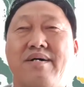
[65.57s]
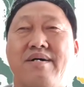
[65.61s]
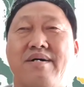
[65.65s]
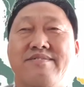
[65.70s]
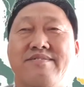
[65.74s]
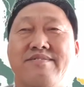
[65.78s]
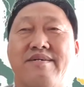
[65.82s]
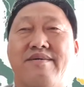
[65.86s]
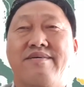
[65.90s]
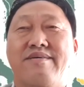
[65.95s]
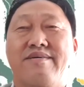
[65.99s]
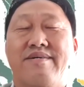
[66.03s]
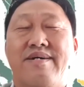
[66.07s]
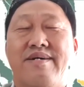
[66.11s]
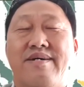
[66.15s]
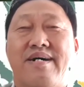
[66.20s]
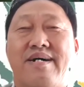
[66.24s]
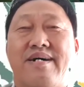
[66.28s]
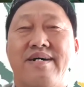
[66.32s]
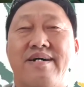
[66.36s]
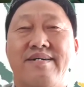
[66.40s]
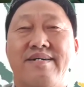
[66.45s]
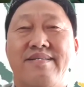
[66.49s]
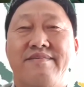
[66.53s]
So
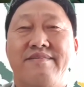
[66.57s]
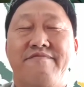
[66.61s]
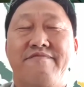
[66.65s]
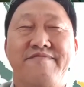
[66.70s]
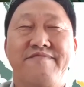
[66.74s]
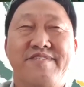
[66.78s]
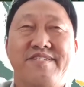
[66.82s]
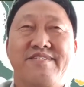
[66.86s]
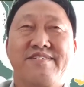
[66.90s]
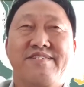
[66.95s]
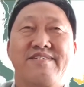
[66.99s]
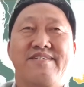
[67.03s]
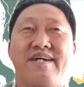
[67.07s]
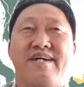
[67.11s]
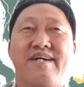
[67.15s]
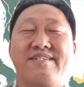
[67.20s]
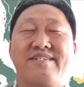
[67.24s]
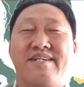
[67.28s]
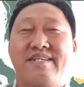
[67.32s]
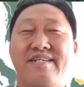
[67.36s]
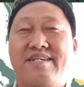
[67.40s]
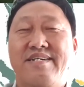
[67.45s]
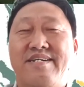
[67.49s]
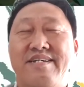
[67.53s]
uh, the first,
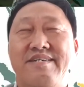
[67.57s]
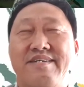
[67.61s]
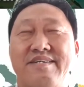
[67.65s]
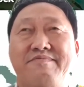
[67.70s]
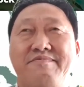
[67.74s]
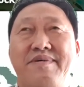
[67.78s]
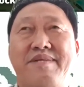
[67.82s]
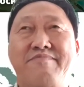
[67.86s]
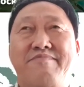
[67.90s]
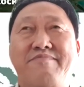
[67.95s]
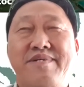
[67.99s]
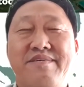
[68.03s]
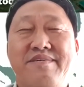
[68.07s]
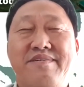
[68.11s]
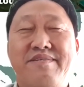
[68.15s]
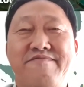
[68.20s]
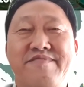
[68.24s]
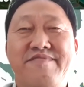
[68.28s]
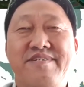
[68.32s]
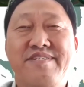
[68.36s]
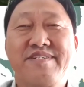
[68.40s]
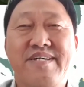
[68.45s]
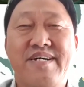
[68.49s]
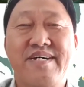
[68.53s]
actually, when we
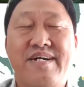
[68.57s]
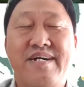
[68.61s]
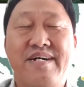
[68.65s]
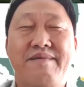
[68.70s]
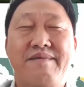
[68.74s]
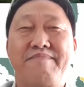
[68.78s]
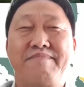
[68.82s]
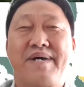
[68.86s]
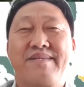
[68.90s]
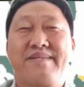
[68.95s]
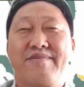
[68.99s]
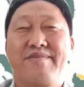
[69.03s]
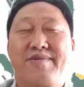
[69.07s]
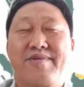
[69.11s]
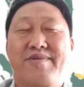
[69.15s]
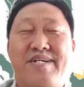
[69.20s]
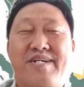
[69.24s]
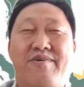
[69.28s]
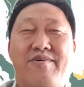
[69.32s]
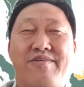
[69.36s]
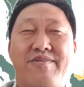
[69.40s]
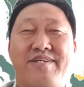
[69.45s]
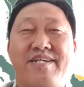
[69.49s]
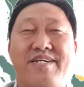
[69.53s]
first uh, met all the
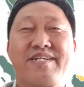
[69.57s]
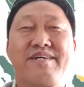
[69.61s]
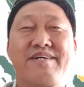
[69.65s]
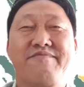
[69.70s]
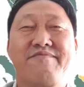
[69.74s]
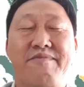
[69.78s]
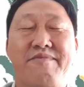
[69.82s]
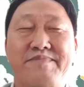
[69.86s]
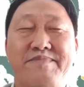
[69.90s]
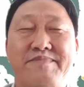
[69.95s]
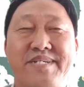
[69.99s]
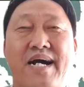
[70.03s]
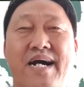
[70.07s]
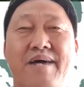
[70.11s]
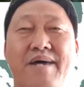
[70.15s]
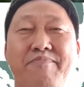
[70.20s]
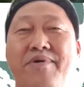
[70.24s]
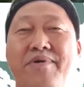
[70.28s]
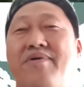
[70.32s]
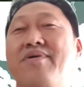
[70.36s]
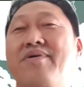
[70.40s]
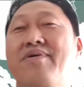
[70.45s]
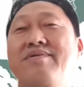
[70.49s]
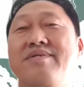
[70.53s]
auditor from
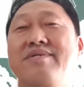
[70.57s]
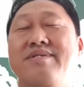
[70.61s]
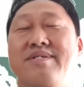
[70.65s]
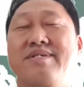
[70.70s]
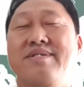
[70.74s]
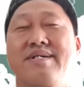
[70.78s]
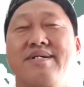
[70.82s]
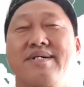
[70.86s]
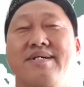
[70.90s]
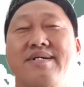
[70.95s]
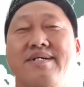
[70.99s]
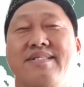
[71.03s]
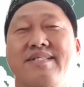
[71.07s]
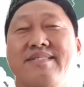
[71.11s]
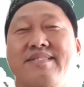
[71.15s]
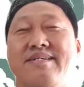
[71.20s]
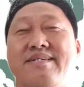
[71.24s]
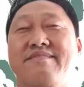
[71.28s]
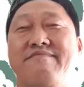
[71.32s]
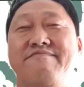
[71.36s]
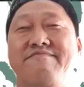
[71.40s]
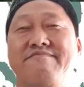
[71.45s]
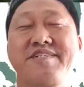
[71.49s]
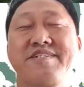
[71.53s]
Singapore,
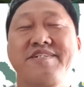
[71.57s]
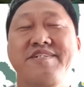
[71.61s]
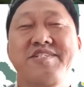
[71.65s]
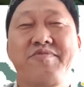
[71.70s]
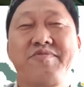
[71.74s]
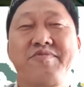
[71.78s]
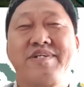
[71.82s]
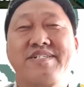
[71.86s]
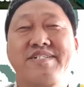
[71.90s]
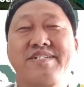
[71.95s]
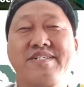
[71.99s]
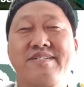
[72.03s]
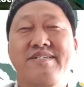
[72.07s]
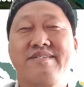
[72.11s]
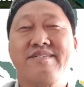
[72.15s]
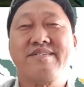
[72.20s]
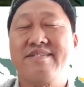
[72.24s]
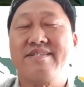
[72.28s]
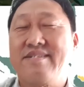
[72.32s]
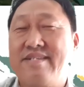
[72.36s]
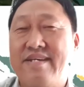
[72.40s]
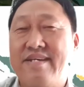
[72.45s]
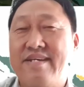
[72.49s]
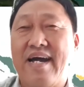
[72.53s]
the first
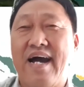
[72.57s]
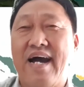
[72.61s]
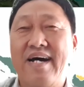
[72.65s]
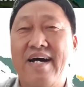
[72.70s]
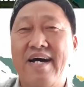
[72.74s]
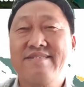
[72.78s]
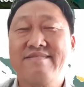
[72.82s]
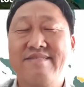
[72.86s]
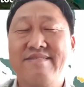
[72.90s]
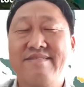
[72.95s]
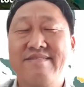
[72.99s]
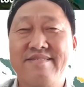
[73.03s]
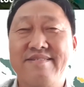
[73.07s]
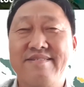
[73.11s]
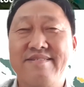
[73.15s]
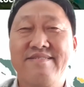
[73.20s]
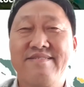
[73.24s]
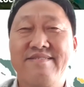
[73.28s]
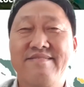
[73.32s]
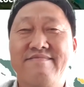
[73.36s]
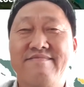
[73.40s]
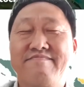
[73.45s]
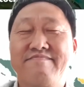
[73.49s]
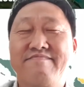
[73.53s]
question they ask is,